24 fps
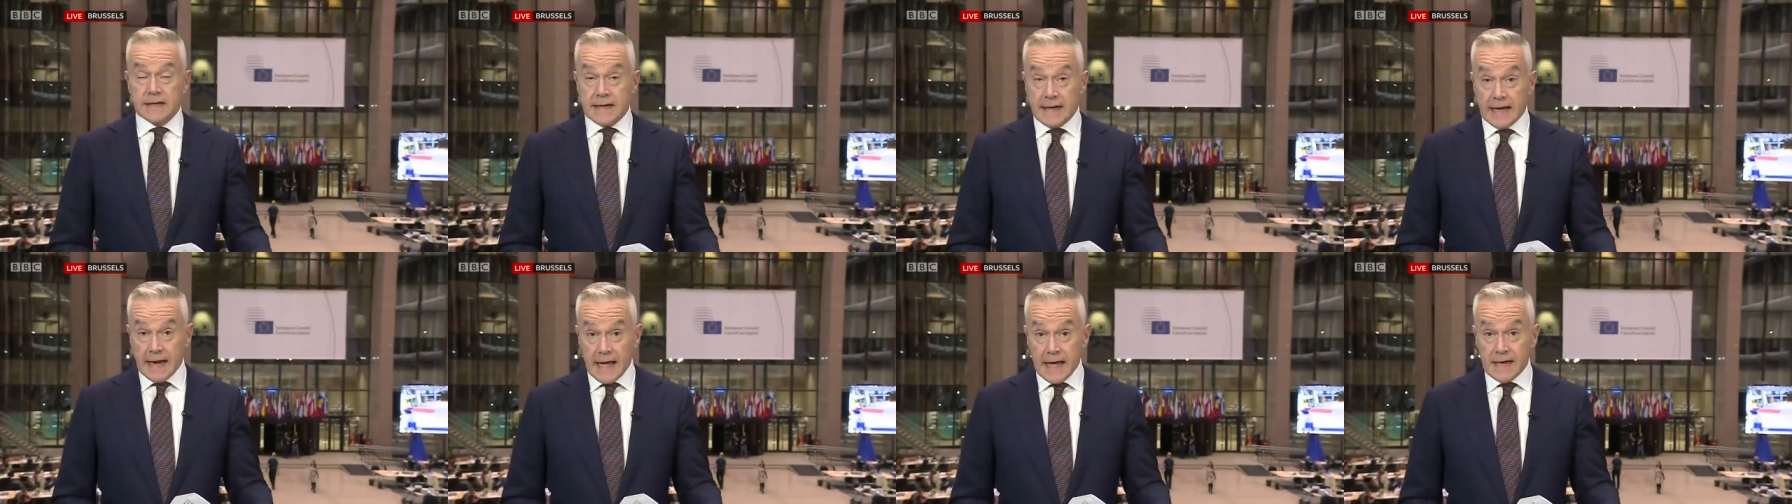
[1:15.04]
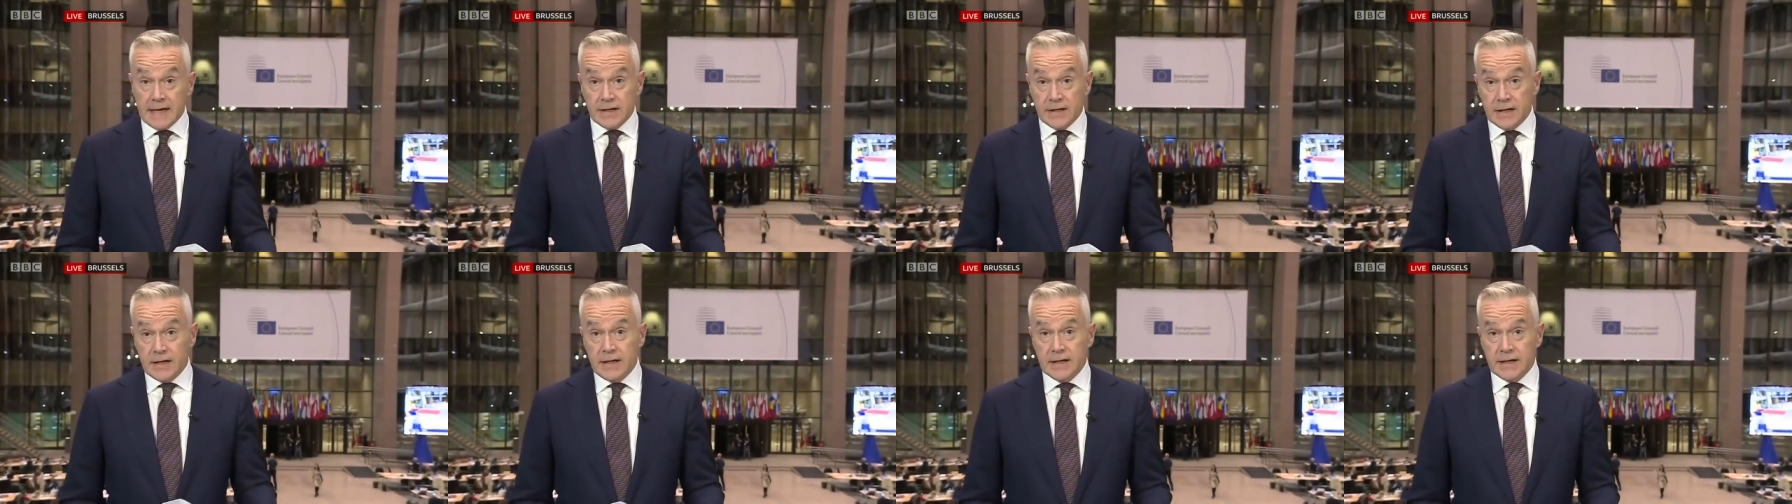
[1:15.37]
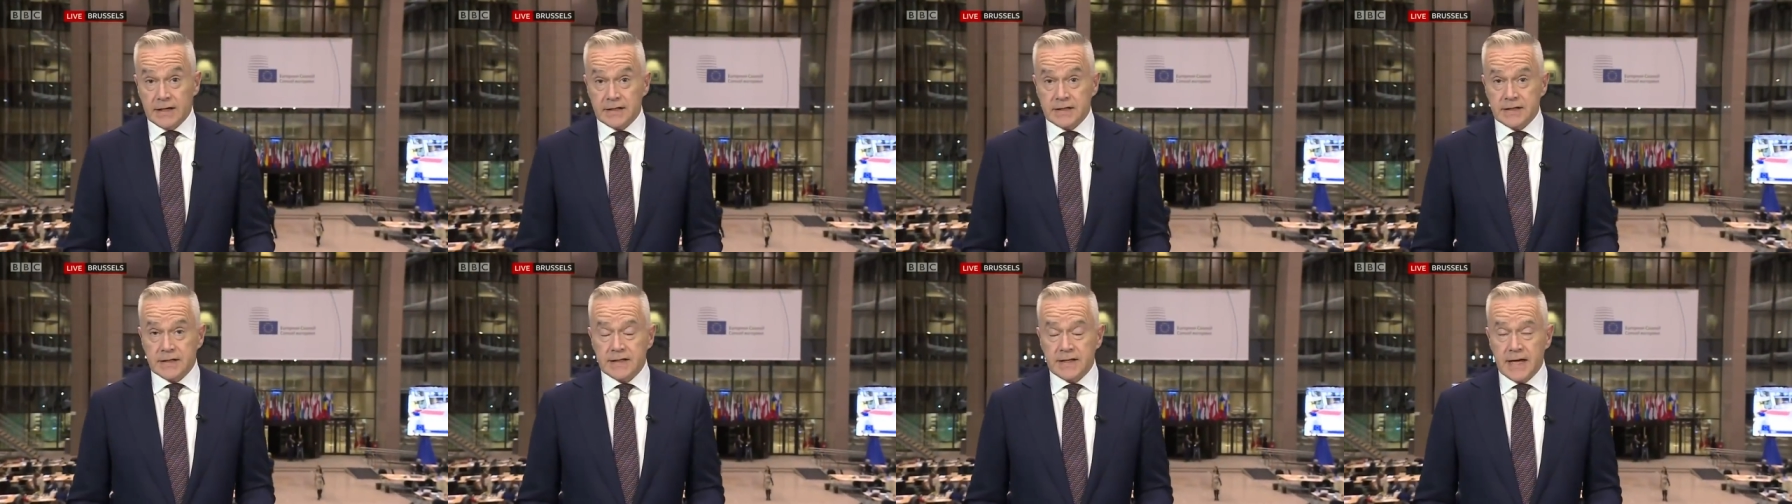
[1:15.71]
declared
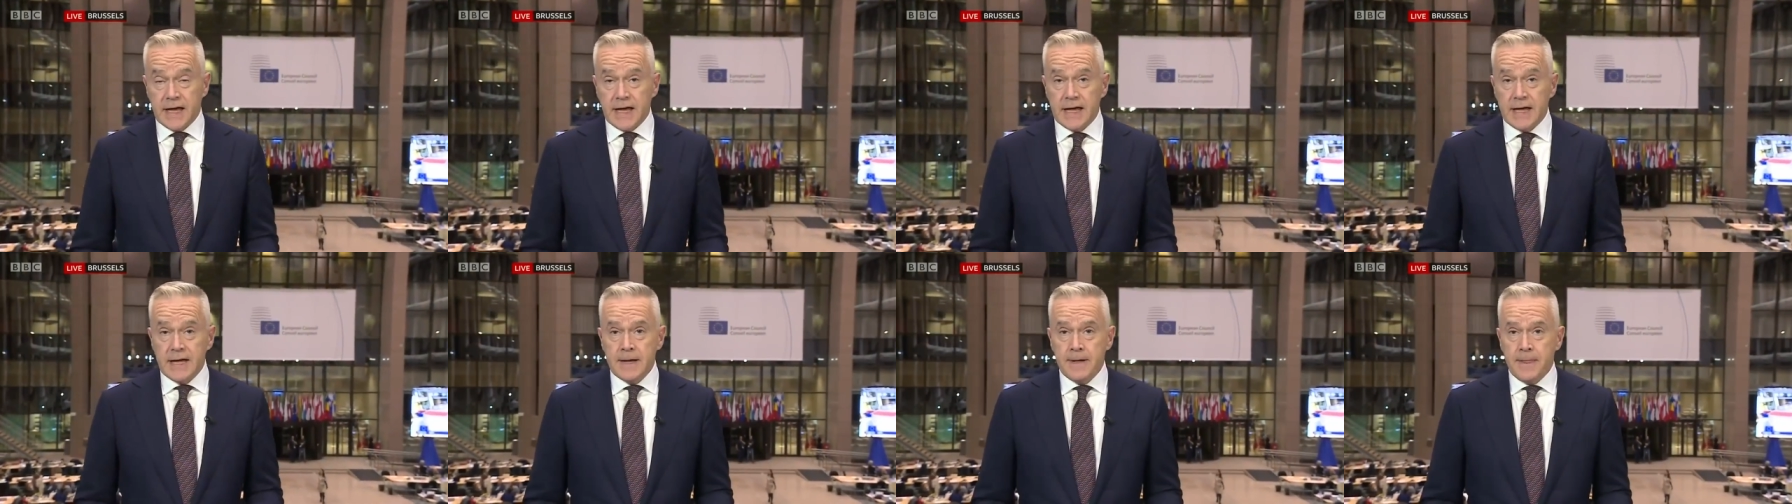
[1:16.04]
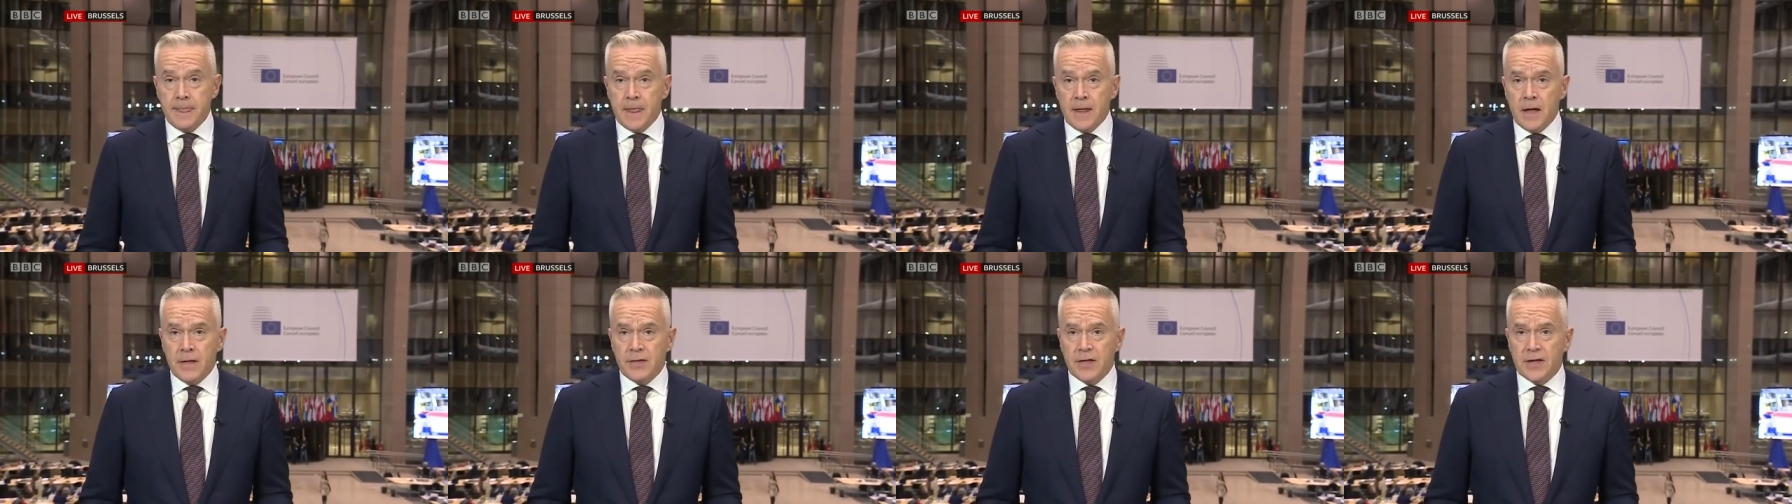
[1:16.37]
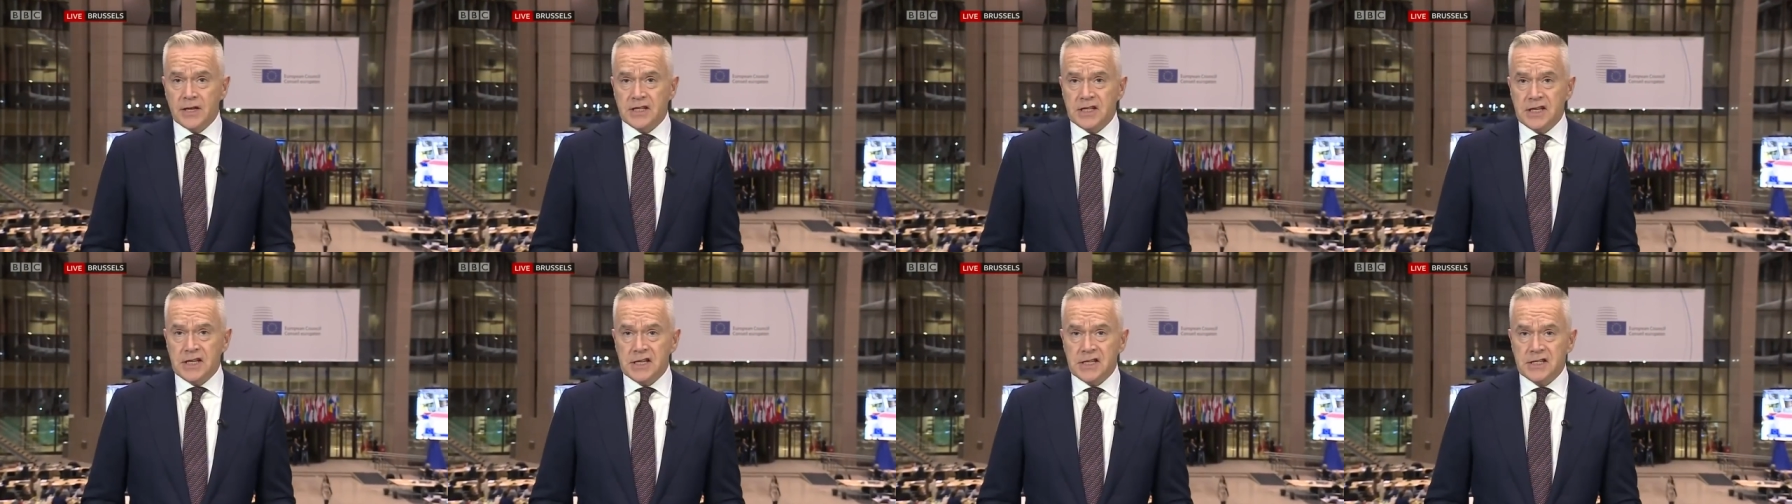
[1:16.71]
earlier today
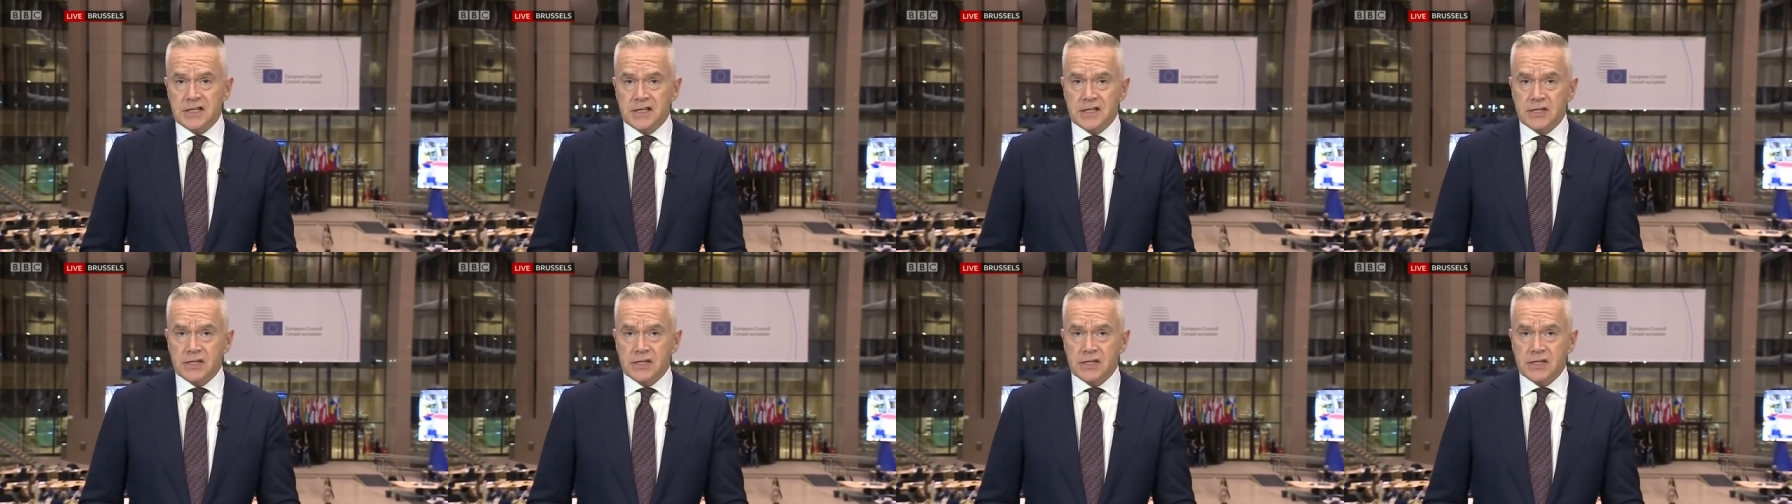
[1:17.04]
that he'd